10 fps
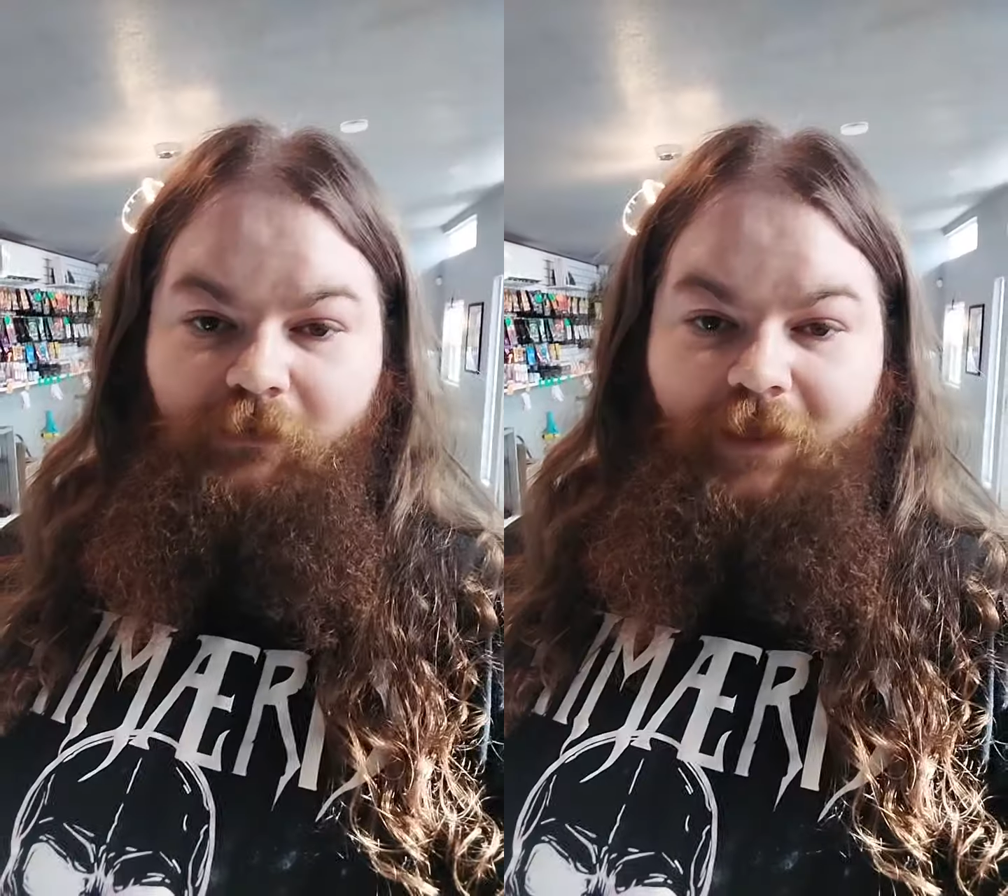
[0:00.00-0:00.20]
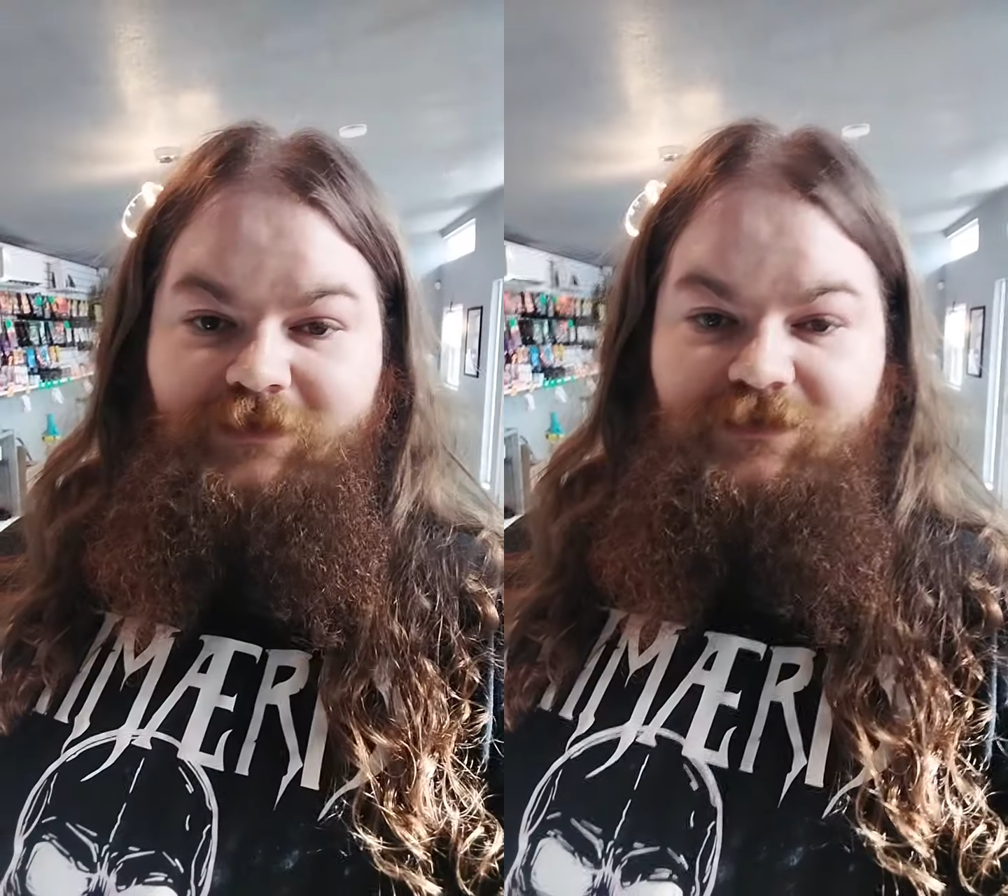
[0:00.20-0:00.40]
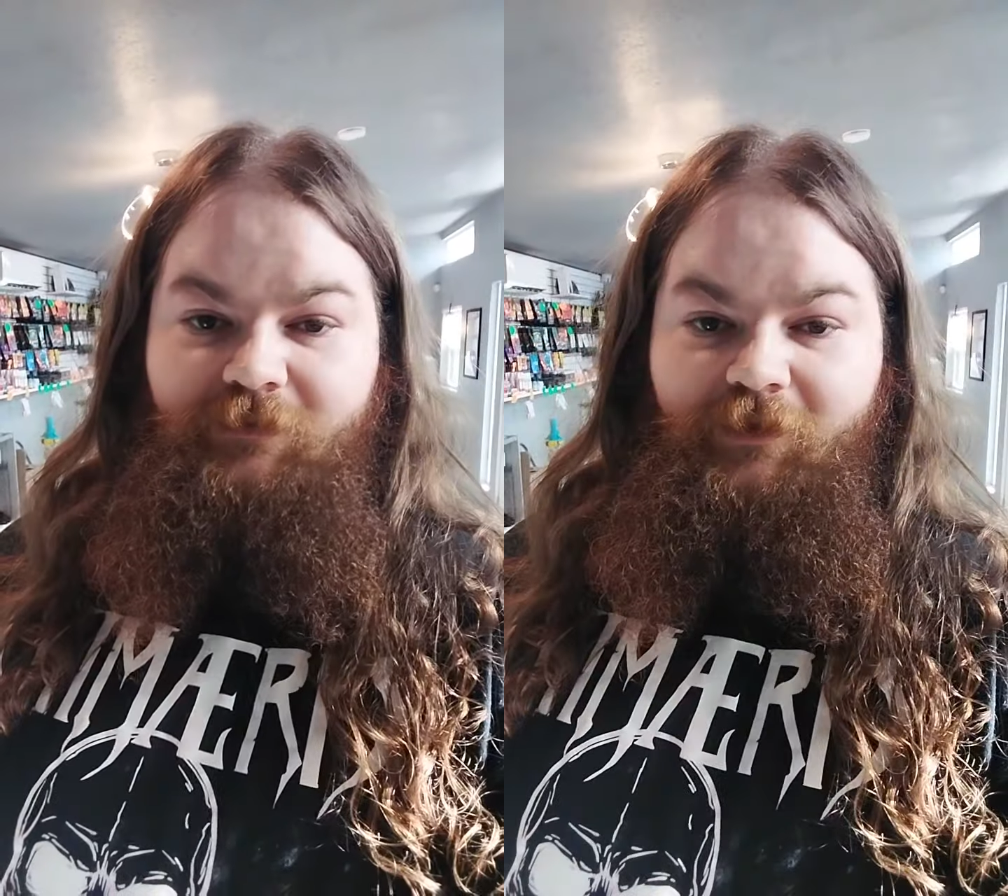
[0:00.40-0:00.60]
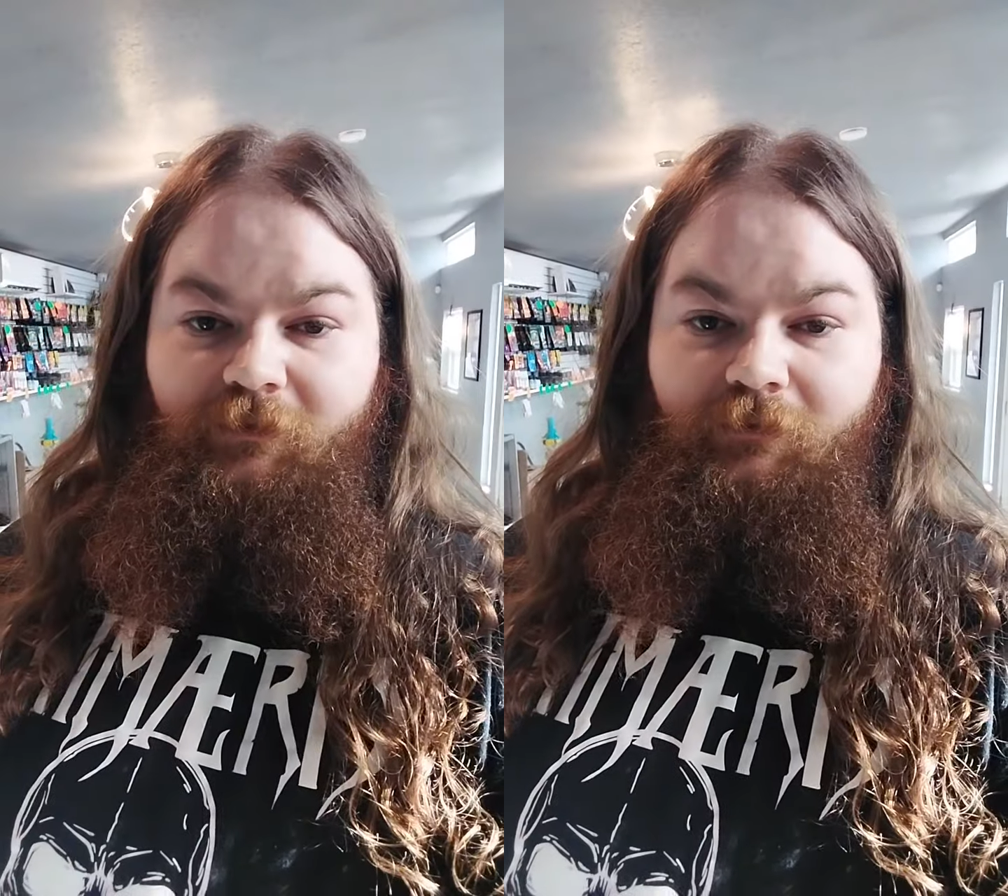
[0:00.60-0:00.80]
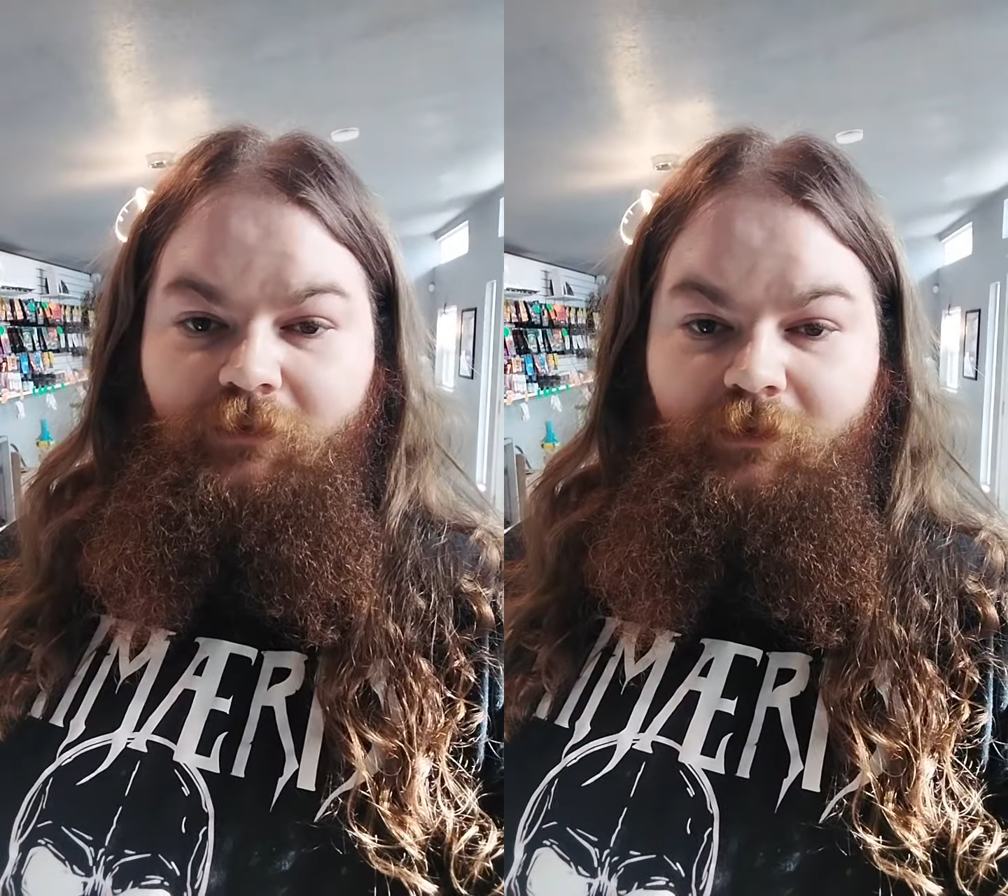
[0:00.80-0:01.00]
last
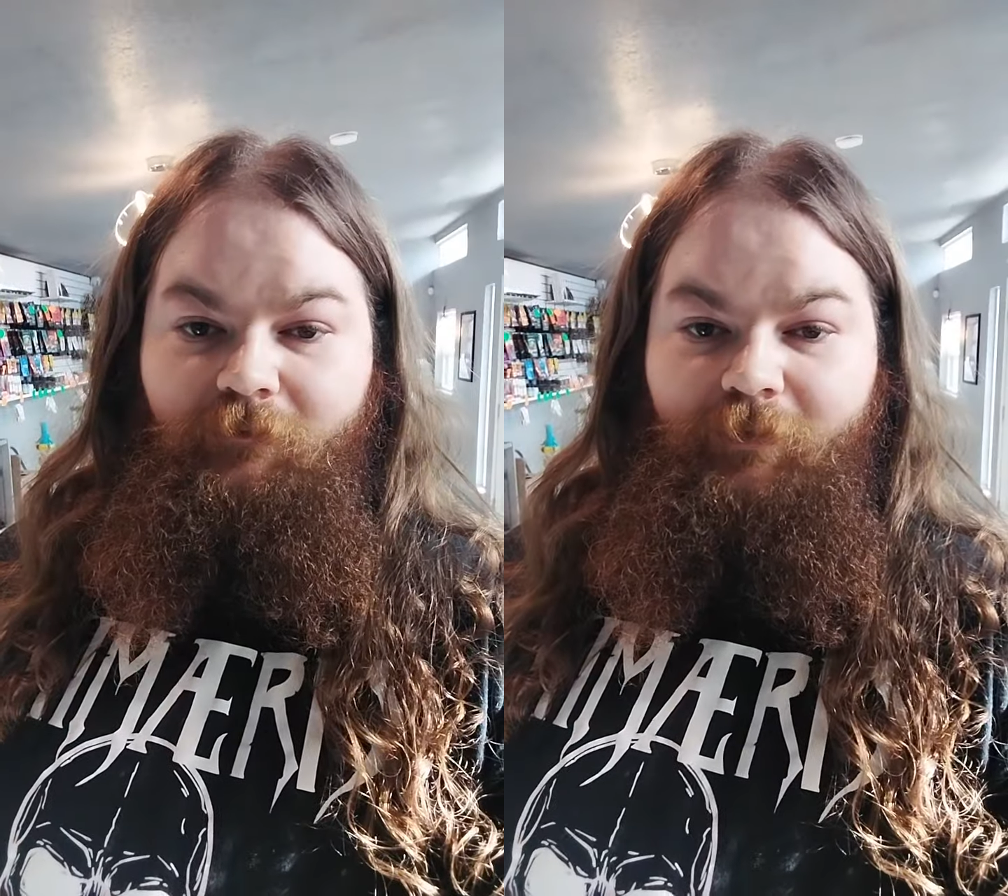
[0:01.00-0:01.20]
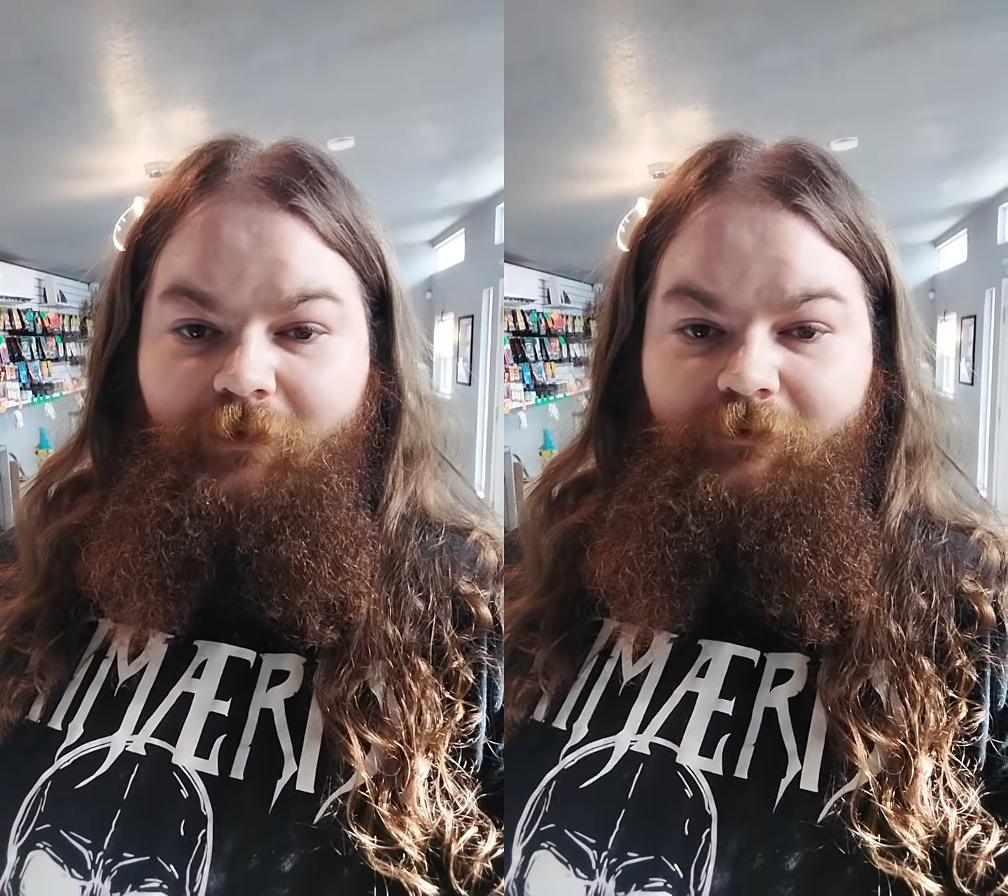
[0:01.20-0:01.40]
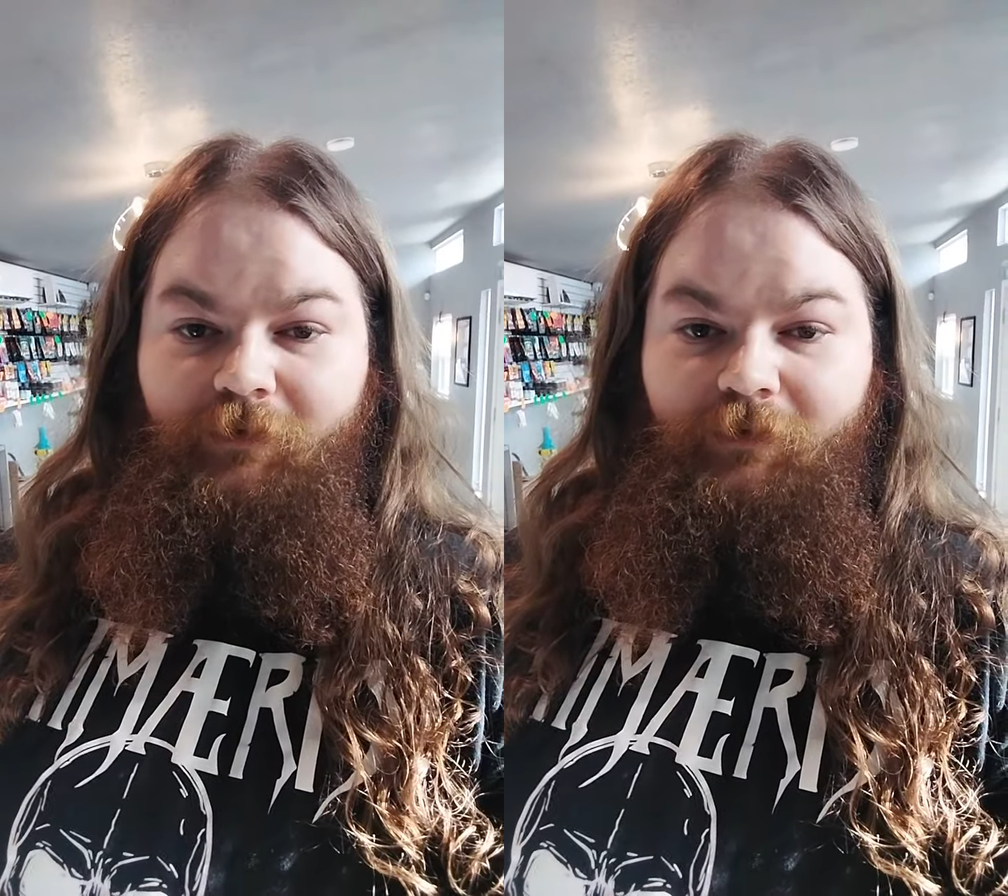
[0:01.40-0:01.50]
meal, Peter